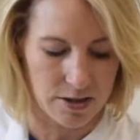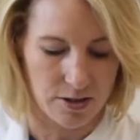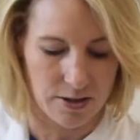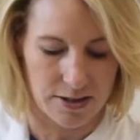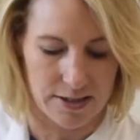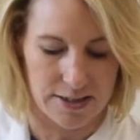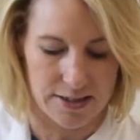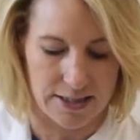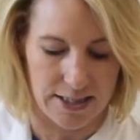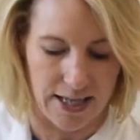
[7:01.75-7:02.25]

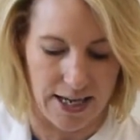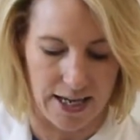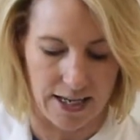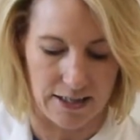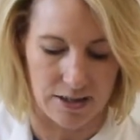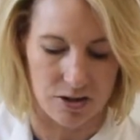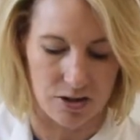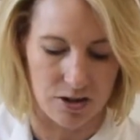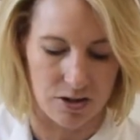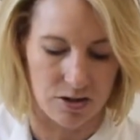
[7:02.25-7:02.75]
this
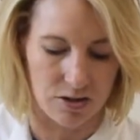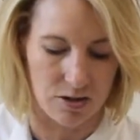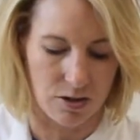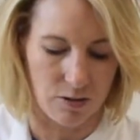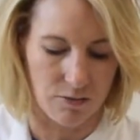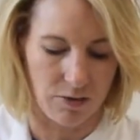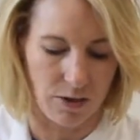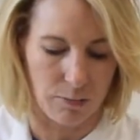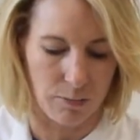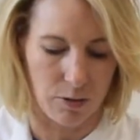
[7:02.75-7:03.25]
stage, so
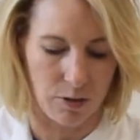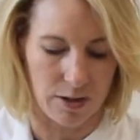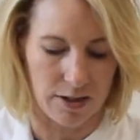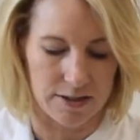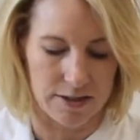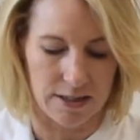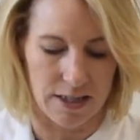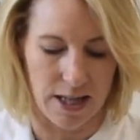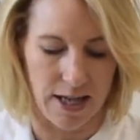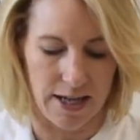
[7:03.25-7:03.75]
if I put a
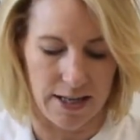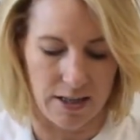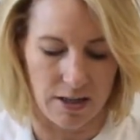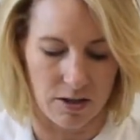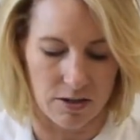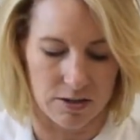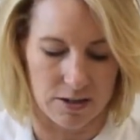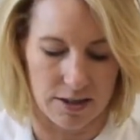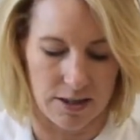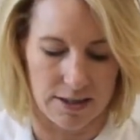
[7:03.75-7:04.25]
slide
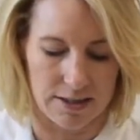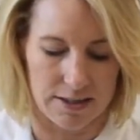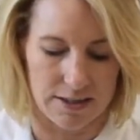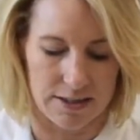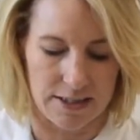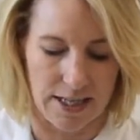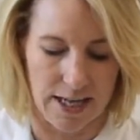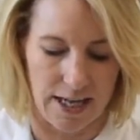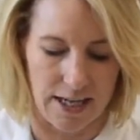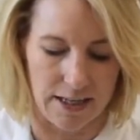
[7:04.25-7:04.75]
onto this
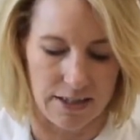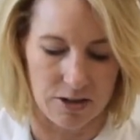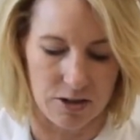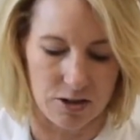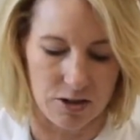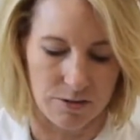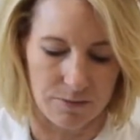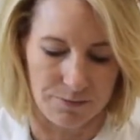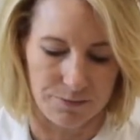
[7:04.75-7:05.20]
stage,